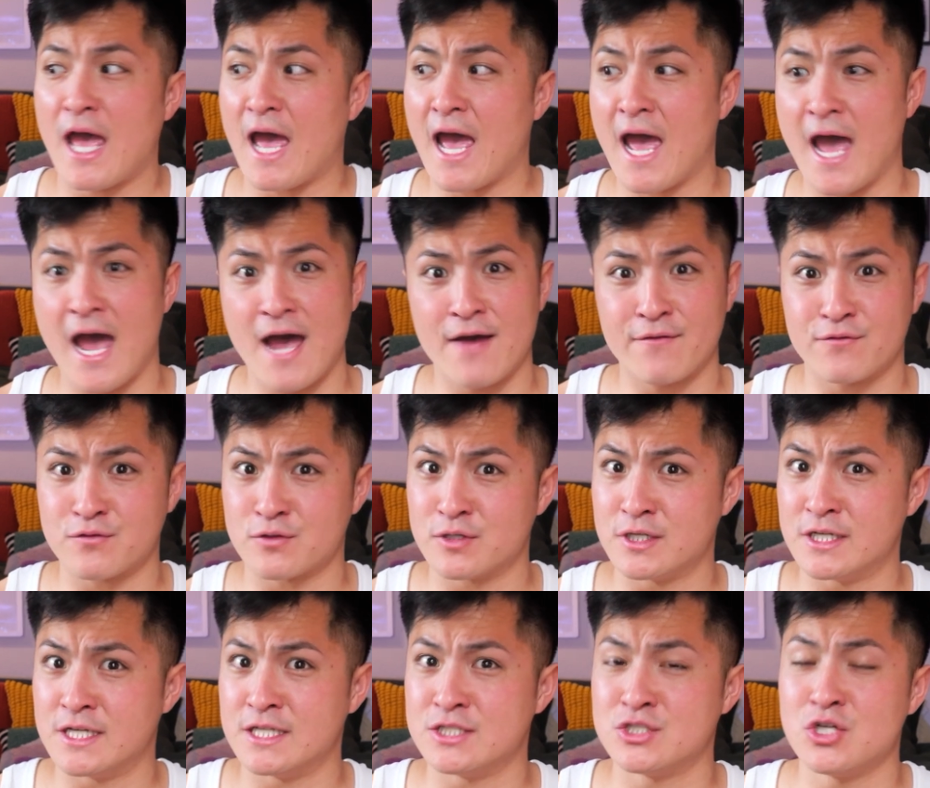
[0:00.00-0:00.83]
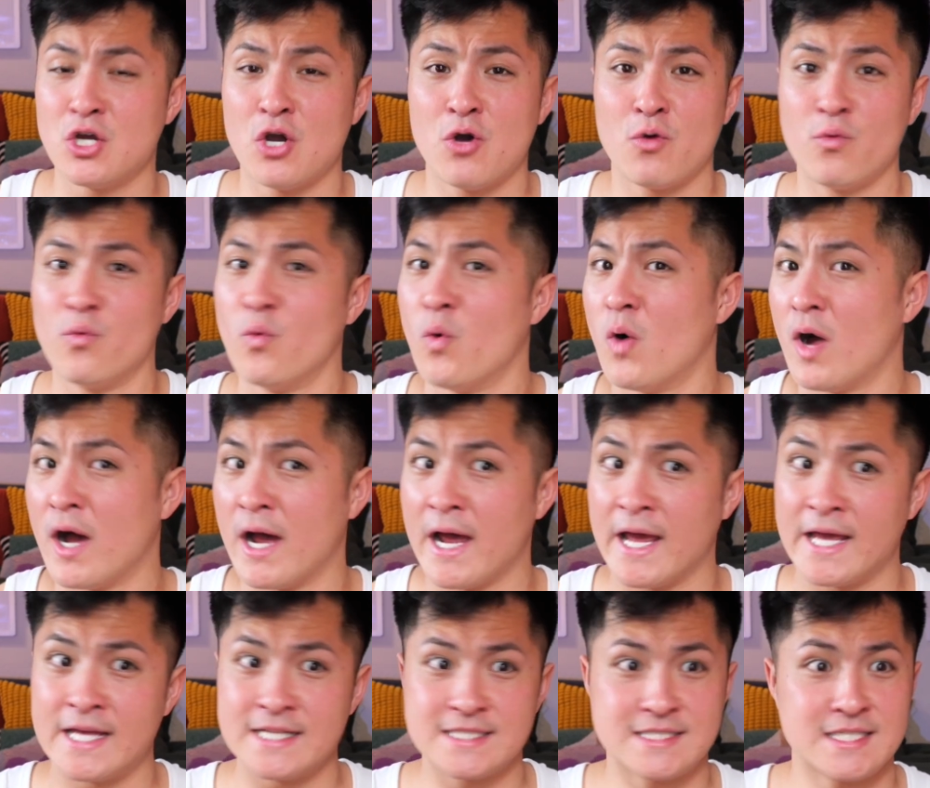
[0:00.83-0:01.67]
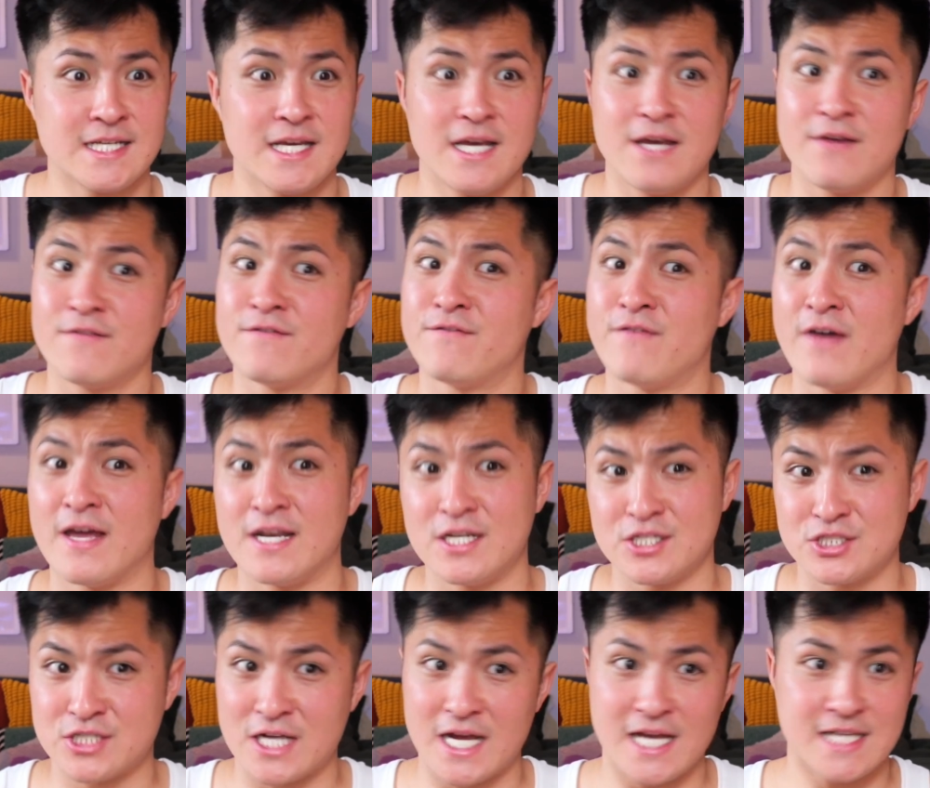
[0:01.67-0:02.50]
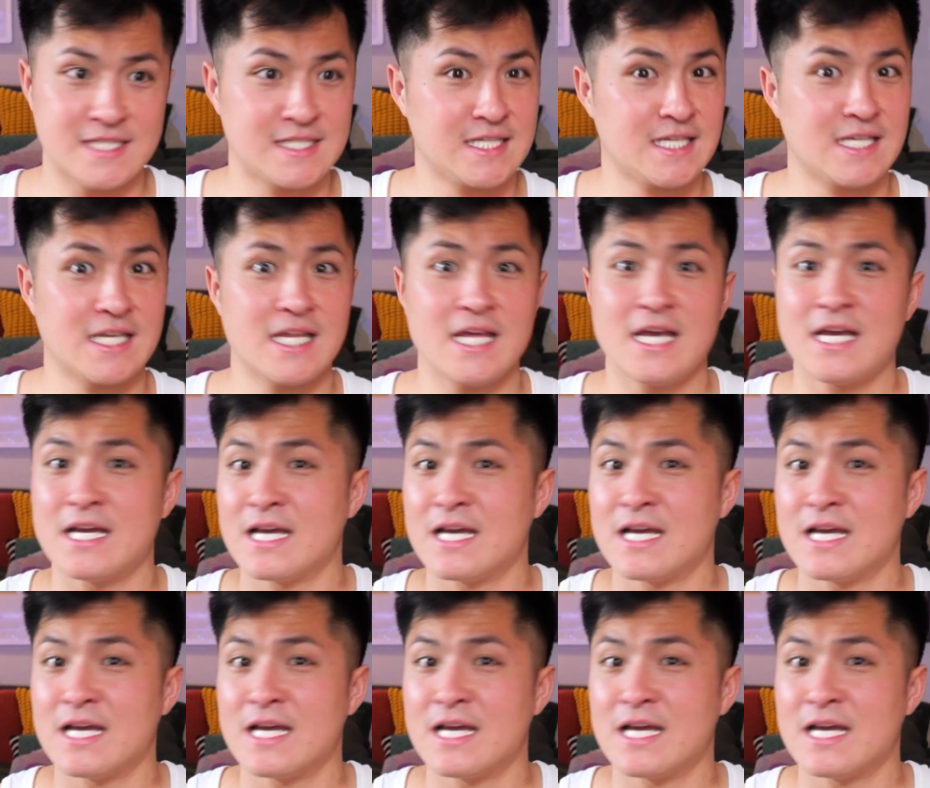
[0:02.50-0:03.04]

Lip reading: average white fetishizing